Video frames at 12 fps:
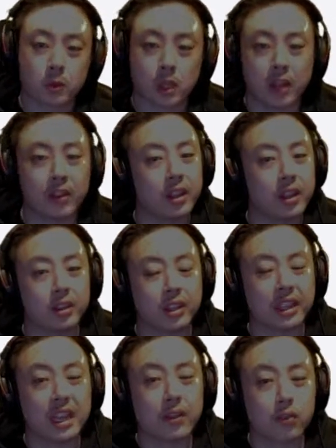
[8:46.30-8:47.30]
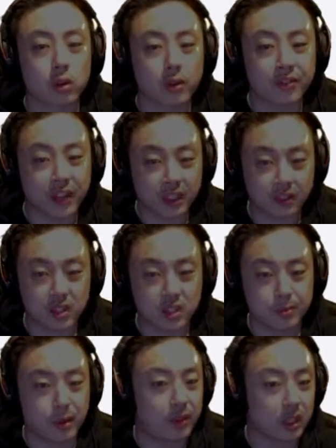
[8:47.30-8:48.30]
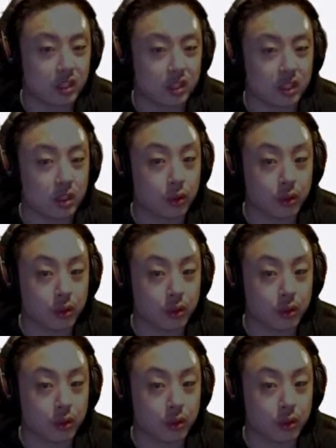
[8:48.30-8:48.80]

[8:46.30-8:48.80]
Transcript: And then they gave her effectiveness buff on skill